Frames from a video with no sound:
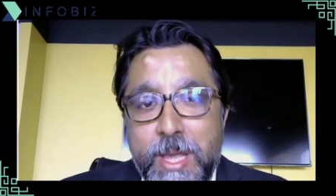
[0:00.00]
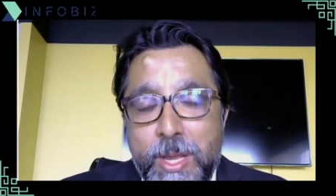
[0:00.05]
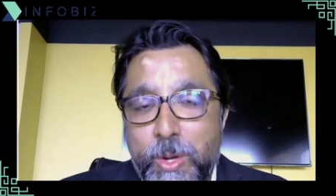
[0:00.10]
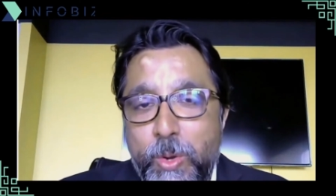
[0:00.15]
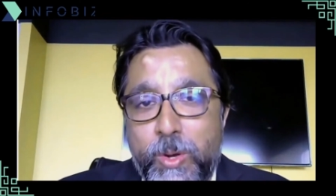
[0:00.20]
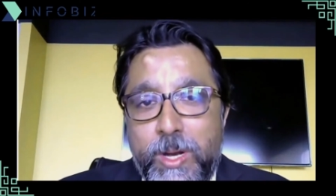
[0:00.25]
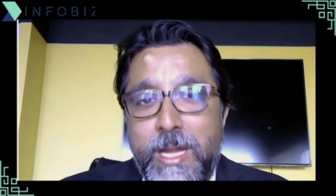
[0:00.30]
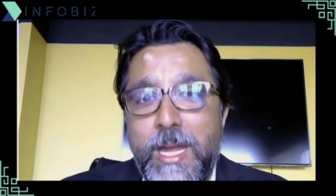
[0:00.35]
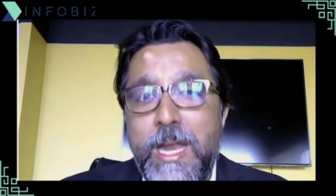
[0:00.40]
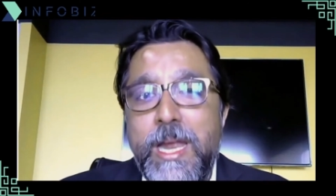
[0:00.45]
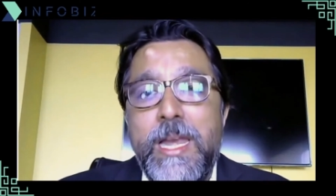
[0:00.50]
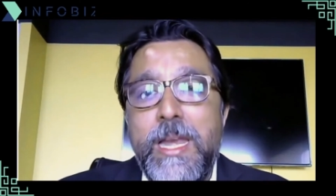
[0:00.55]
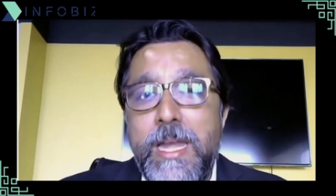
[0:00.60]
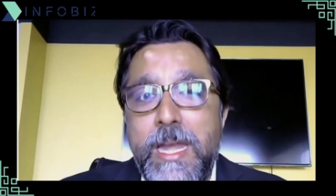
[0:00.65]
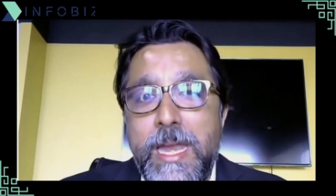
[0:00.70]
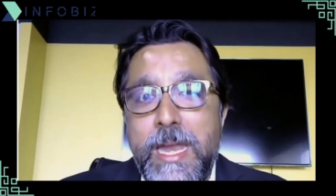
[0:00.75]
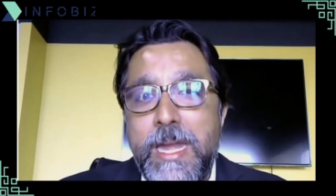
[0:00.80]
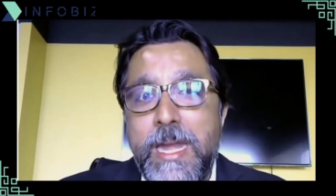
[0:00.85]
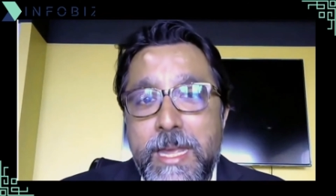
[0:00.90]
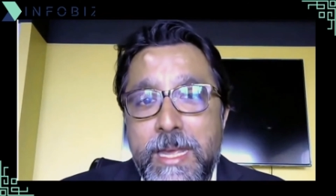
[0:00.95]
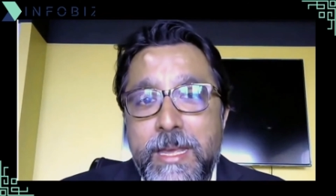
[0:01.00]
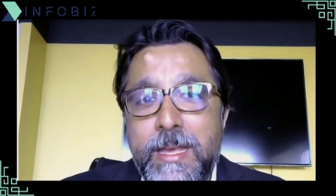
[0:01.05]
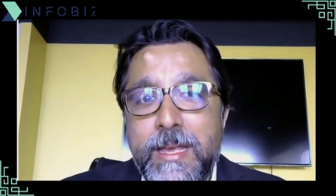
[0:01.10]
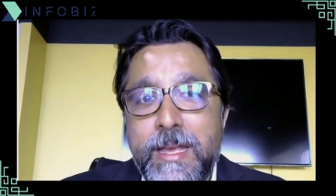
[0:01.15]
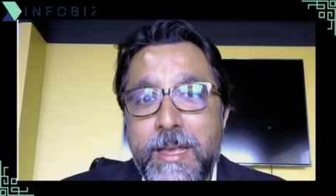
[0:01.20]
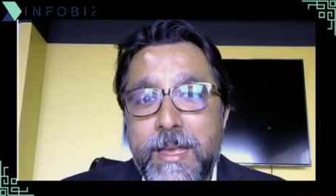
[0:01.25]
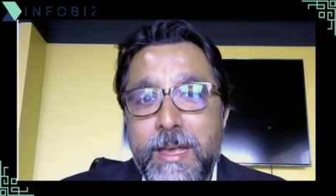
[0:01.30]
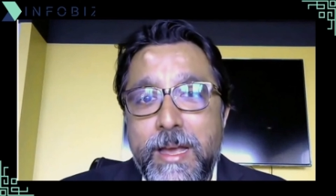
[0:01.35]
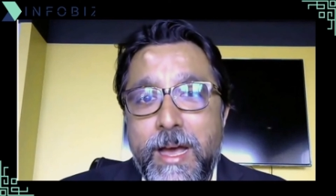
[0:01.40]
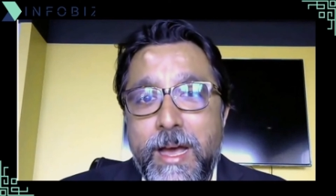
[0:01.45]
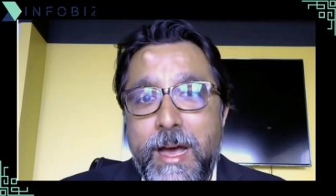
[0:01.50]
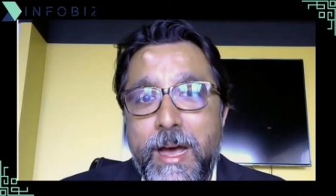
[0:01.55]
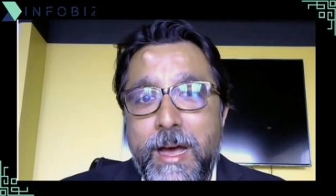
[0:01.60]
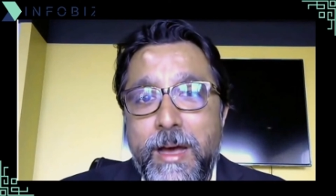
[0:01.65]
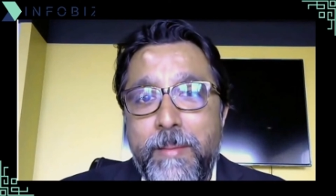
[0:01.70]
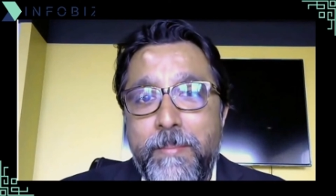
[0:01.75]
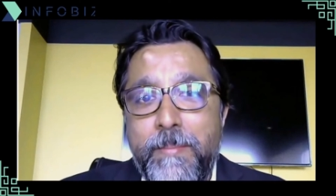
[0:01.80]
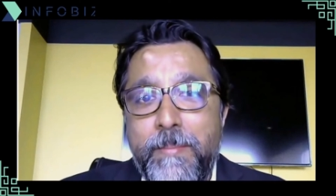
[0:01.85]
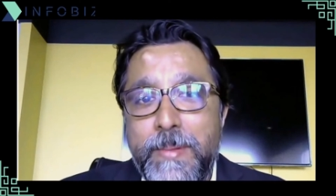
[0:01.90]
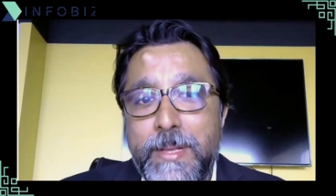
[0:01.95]
You're clearly leading
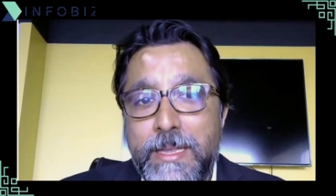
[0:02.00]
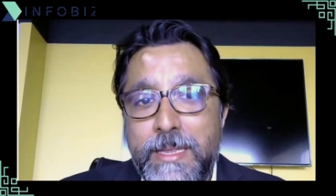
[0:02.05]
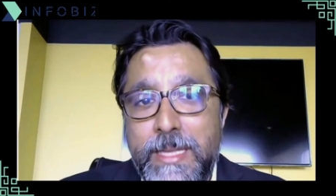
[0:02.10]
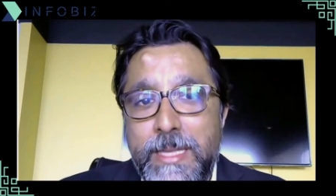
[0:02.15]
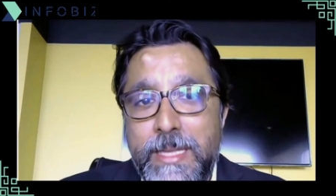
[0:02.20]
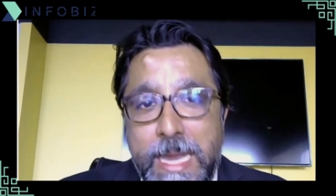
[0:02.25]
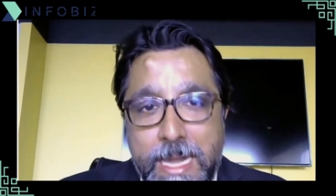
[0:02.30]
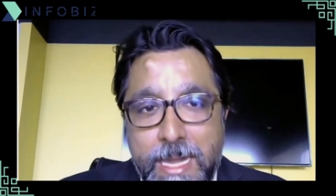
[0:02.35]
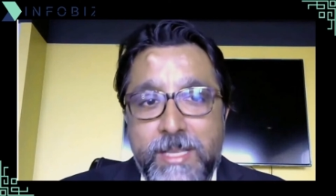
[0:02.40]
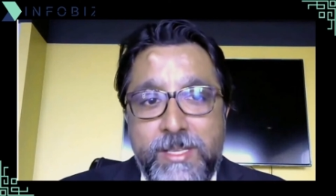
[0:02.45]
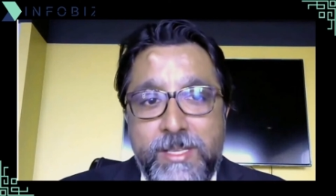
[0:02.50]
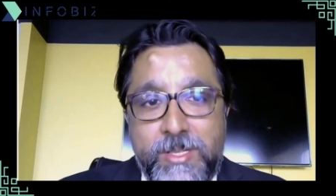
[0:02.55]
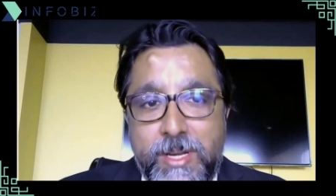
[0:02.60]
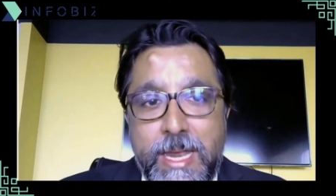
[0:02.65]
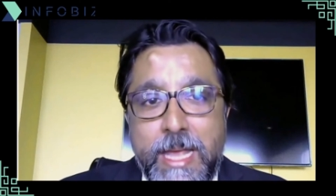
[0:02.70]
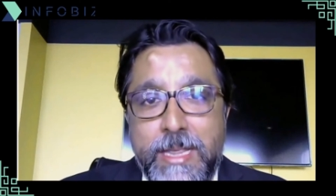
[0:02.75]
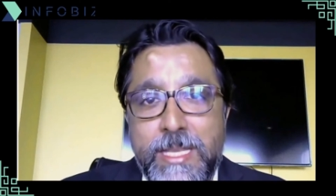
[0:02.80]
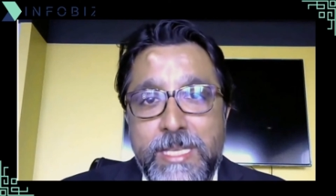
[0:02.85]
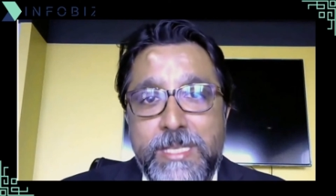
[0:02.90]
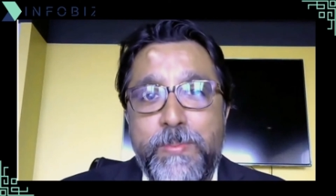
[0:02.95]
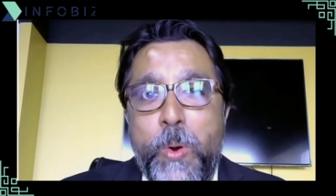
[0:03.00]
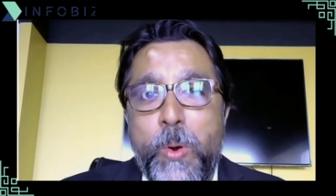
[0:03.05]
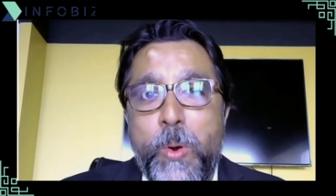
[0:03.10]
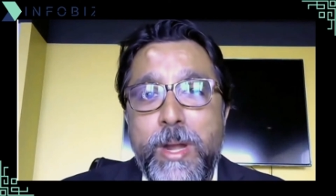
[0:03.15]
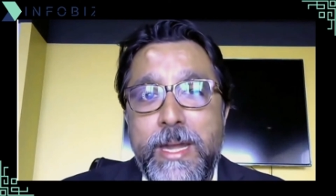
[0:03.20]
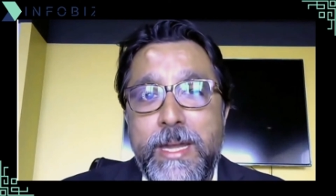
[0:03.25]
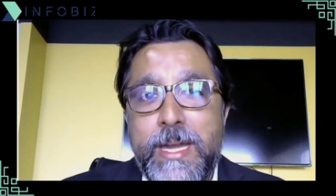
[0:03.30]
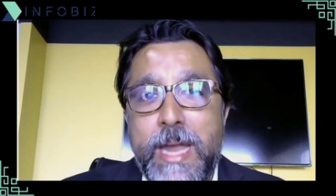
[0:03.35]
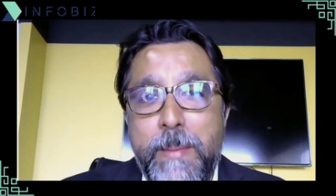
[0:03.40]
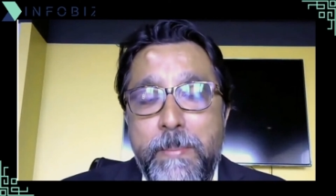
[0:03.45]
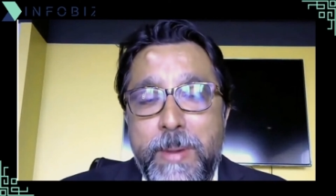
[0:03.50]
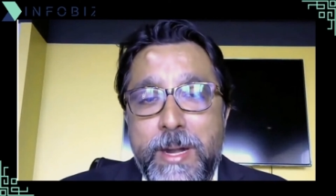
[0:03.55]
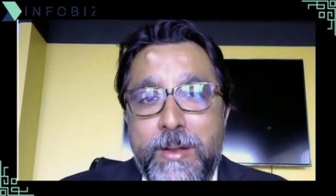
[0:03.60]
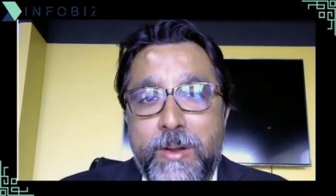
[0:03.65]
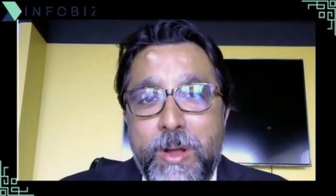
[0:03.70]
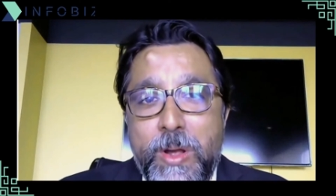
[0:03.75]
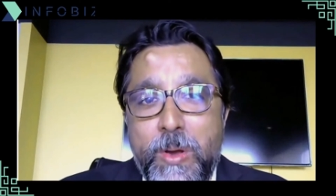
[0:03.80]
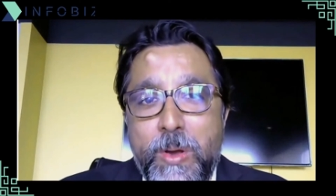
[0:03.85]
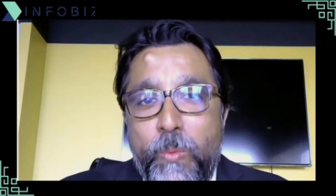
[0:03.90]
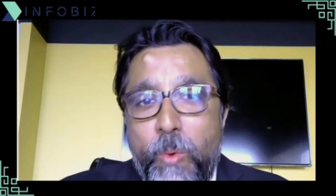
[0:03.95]
the industry at this point in time, but
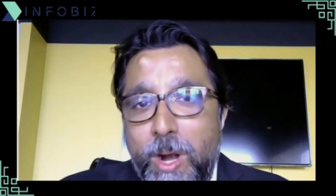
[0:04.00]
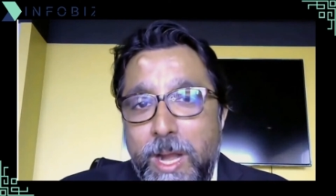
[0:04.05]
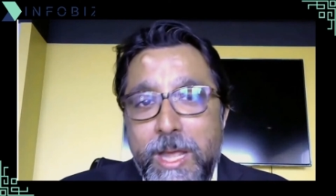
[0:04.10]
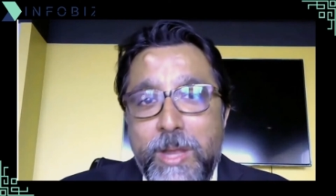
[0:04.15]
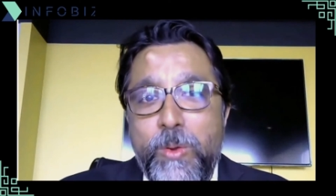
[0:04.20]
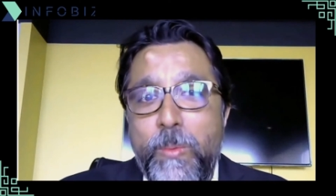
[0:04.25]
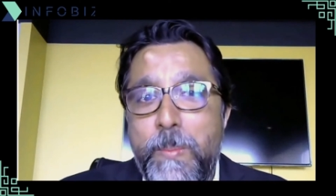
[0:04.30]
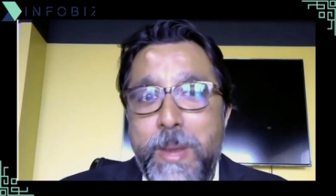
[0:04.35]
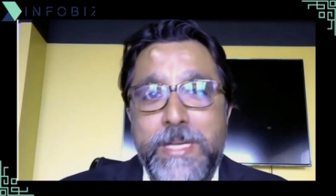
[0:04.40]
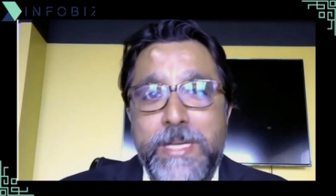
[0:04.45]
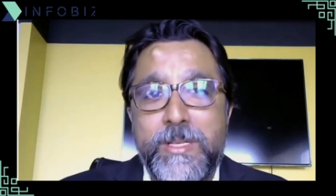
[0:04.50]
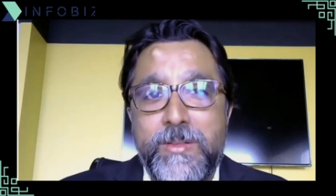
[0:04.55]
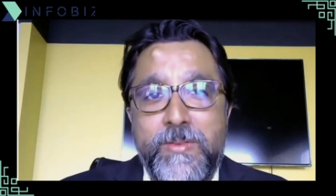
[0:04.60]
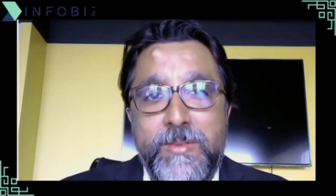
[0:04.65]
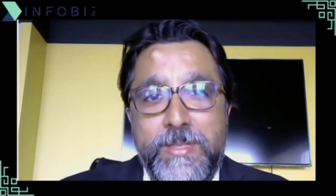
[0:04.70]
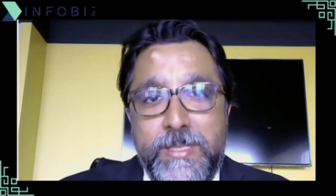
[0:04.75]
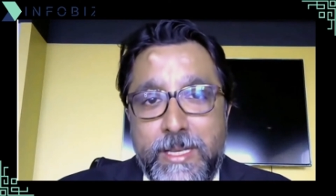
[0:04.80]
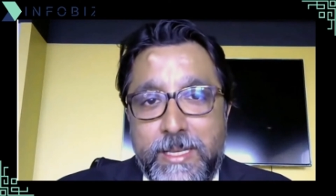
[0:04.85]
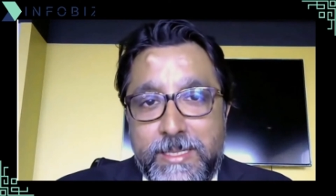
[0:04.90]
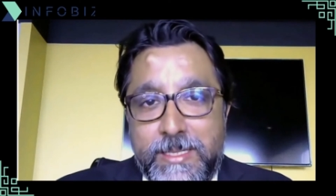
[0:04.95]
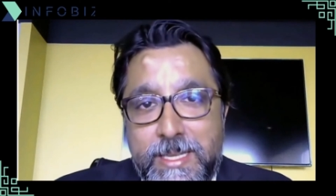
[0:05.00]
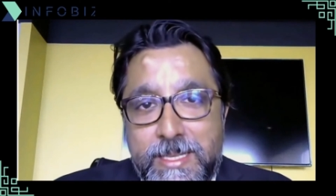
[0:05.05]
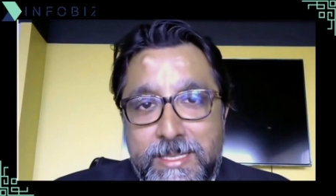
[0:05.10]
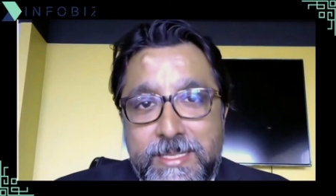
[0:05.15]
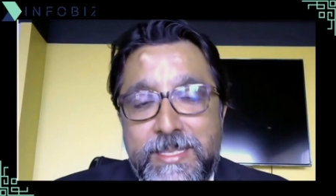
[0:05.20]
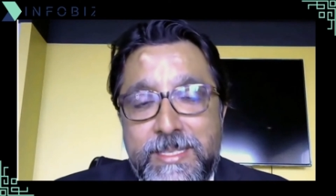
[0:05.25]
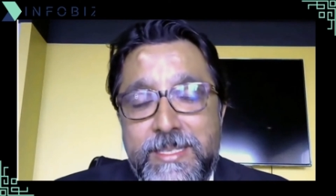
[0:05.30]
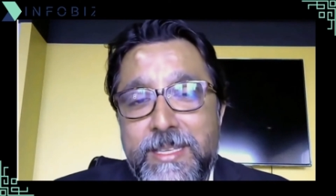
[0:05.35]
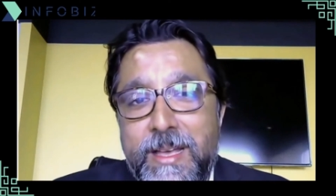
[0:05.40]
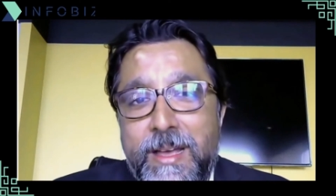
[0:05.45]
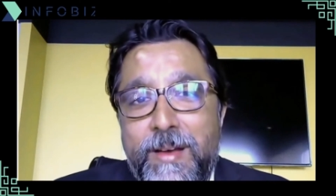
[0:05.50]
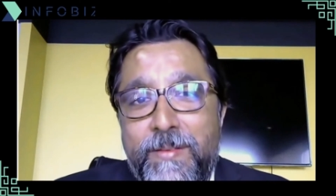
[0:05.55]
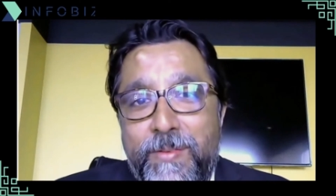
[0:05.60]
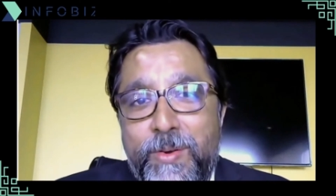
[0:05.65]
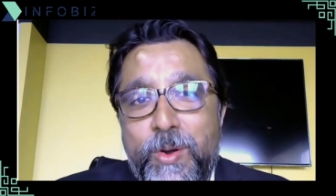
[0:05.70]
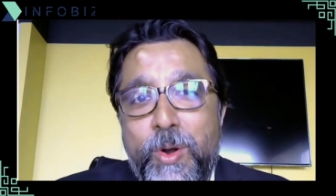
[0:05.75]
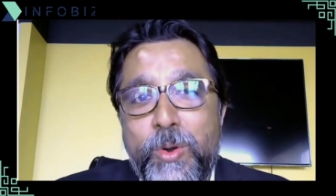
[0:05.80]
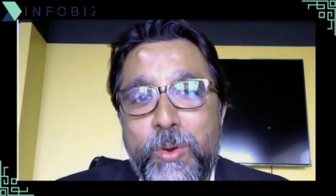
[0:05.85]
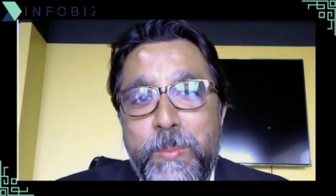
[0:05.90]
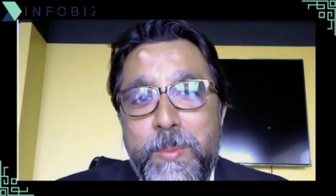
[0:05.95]
what are your measures of success
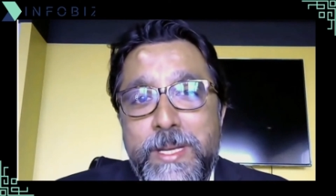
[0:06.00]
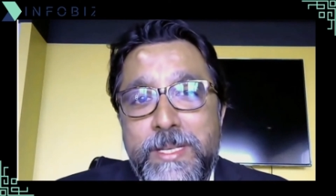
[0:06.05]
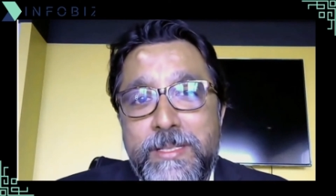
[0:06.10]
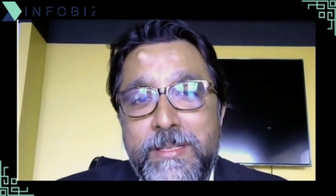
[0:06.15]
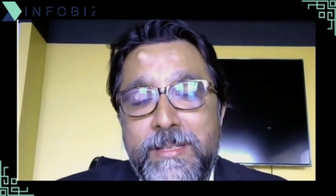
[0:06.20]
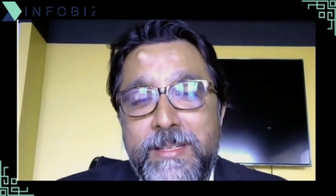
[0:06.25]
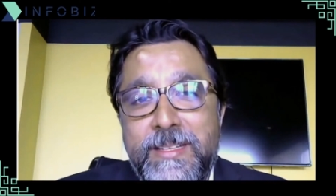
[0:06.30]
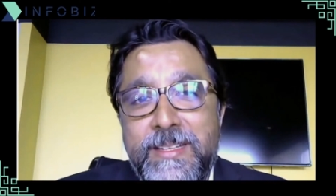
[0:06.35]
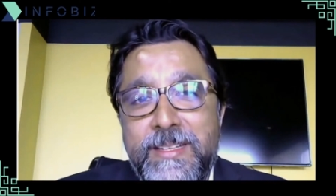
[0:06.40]
for automation?